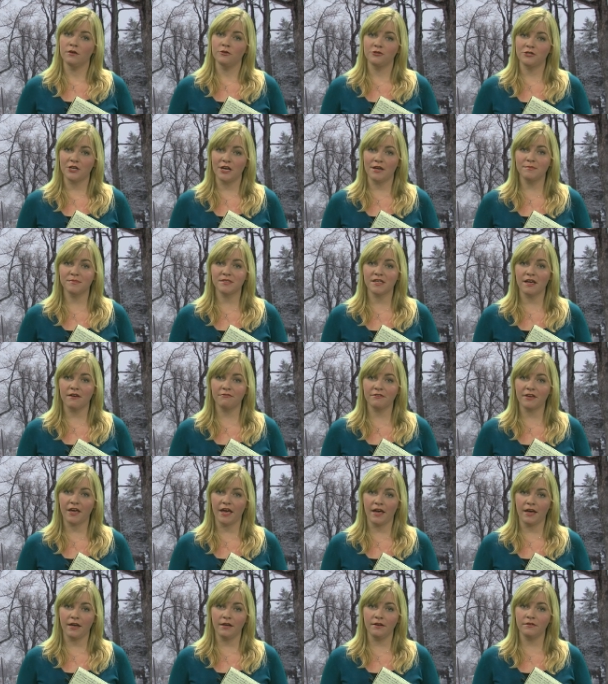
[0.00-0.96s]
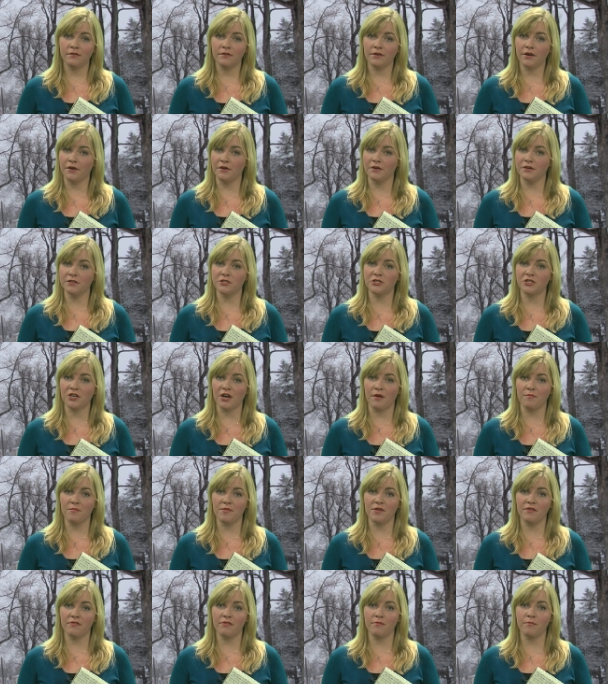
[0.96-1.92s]
James F. Kane, current
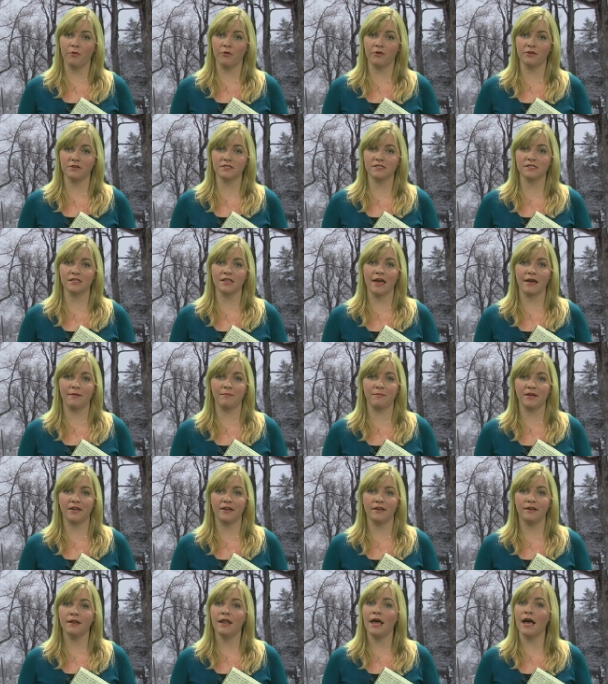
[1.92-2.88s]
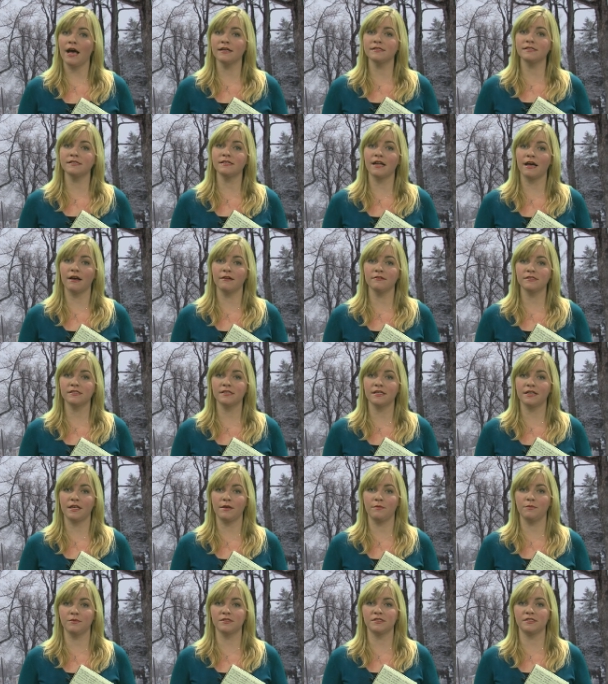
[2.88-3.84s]
chairman of the Board of Selectmen, has announced that
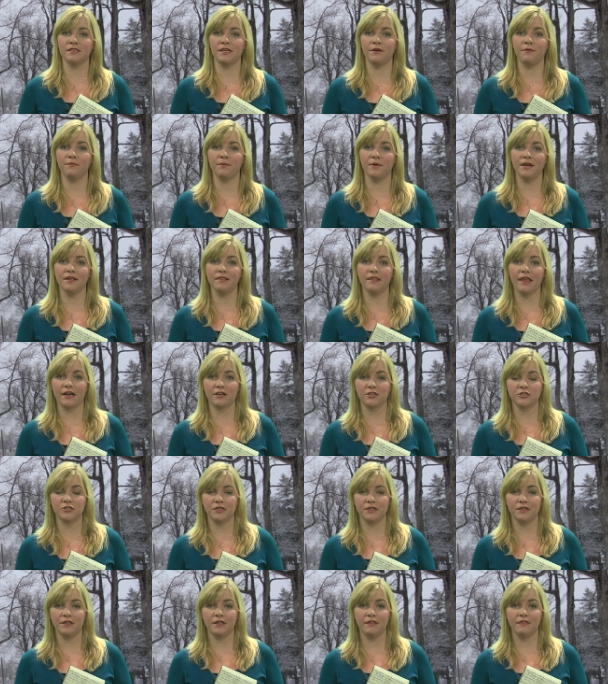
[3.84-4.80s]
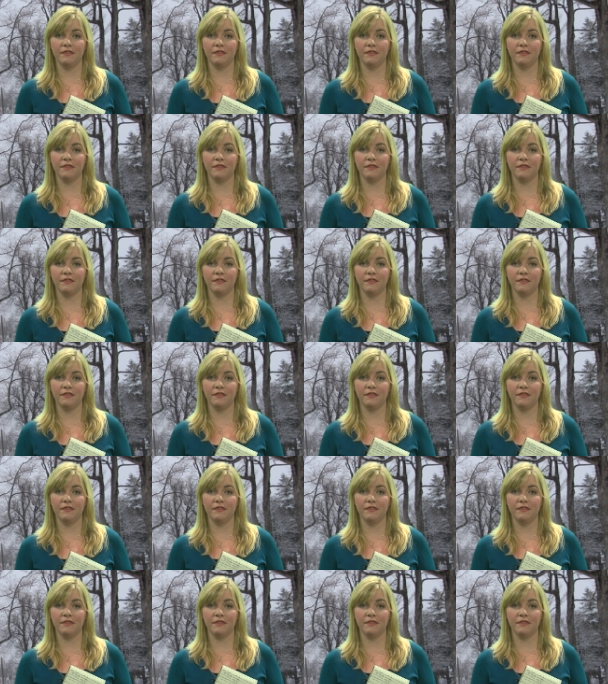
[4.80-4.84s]
he will seek re-election